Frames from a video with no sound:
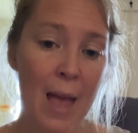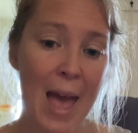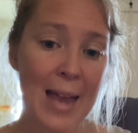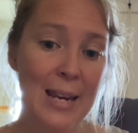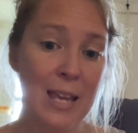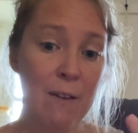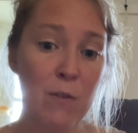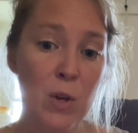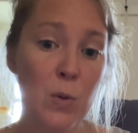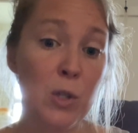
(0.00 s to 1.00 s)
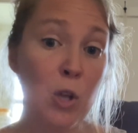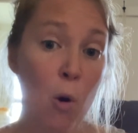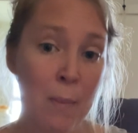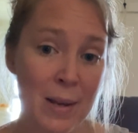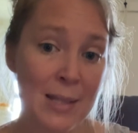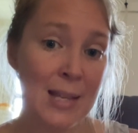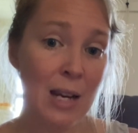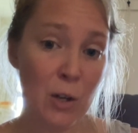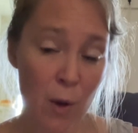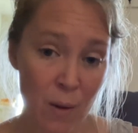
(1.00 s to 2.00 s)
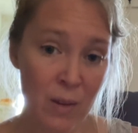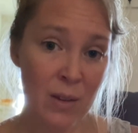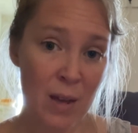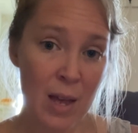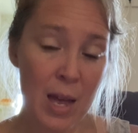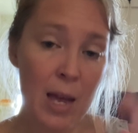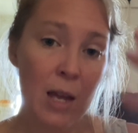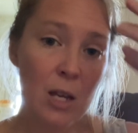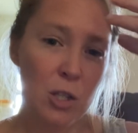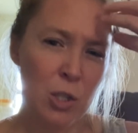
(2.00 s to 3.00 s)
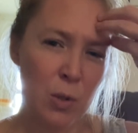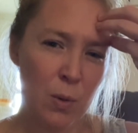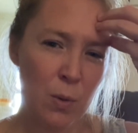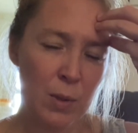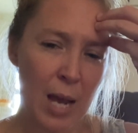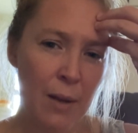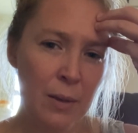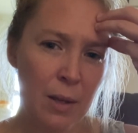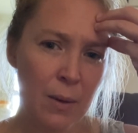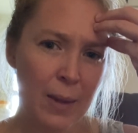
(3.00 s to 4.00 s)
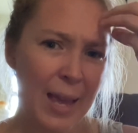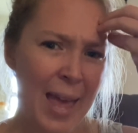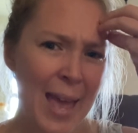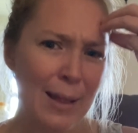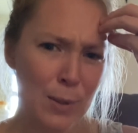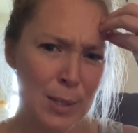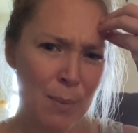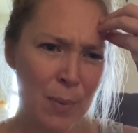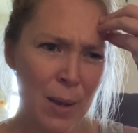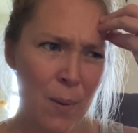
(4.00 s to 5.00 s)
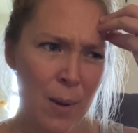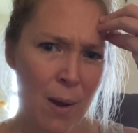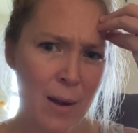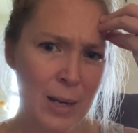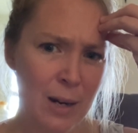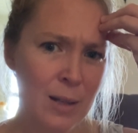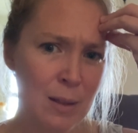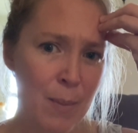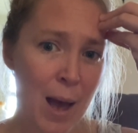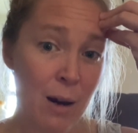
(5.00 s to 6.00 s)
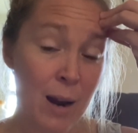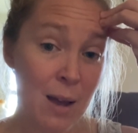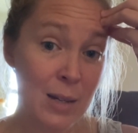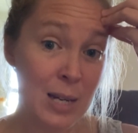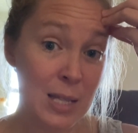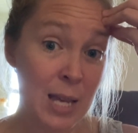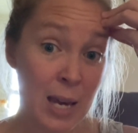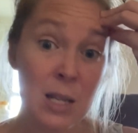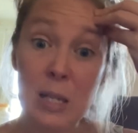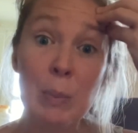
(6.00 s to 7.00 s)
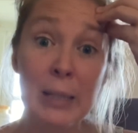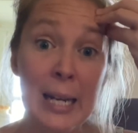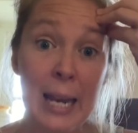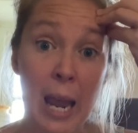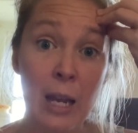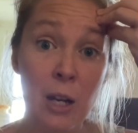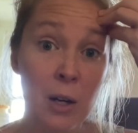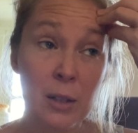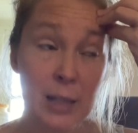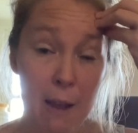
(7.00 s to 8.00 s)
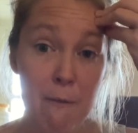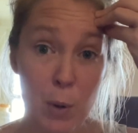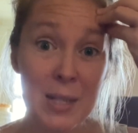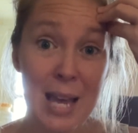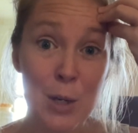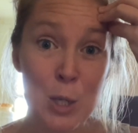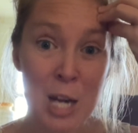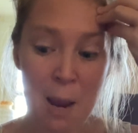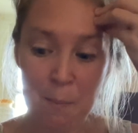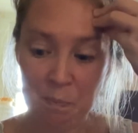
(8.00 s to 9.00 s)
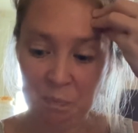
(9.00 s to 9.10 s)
and give you soma signal to tell you like, hey, there's something going on here in the background and it's kind of depleting your life force energy.